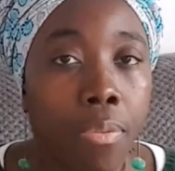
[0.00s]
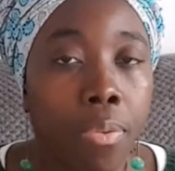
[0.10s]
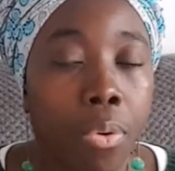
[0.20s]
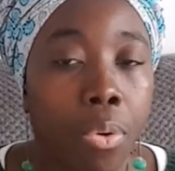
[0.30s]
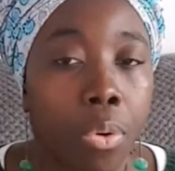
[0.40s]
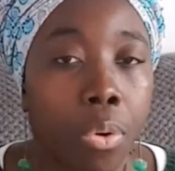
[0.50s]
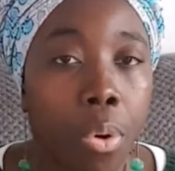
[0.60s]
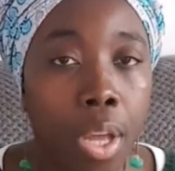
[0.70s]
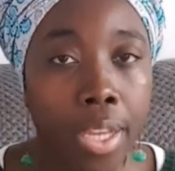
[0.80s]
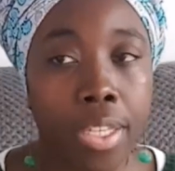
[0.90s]

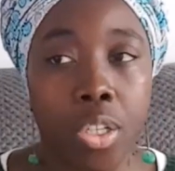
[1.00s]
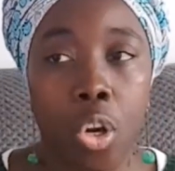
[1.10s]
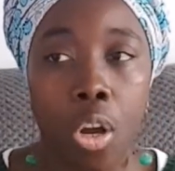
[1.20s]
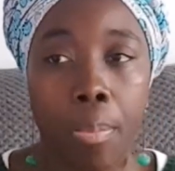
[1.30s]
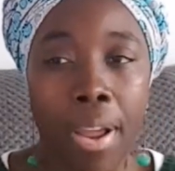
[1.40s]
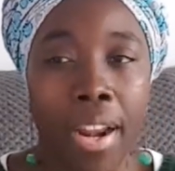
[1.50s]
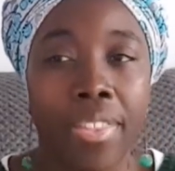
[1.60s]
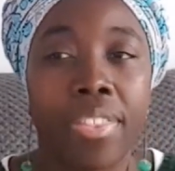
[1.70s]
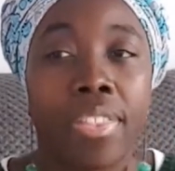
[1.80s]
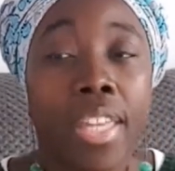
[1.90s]
for a top, and I
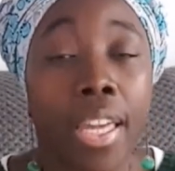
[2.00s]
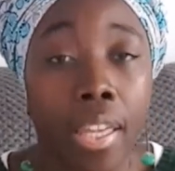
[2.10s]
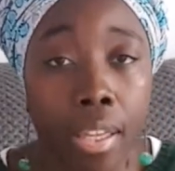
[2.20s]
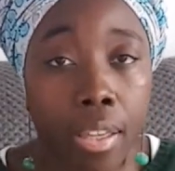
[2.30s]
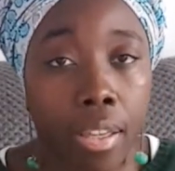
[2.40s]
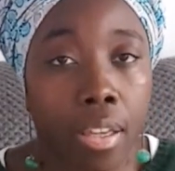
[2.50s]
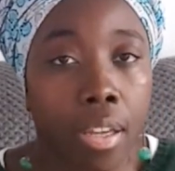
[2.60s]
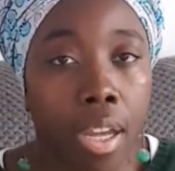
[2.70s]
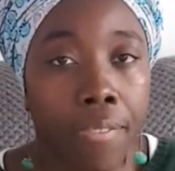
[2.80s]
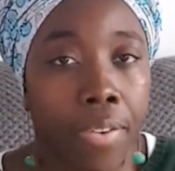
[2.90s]
think
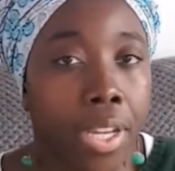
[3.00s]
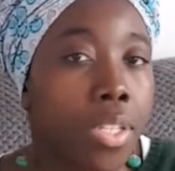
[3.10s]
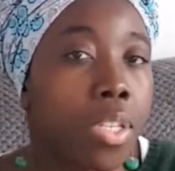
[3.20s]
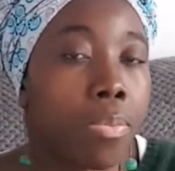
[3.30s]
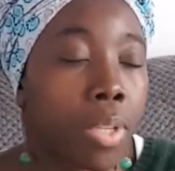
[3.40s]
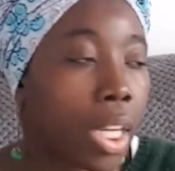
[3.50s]
I find something.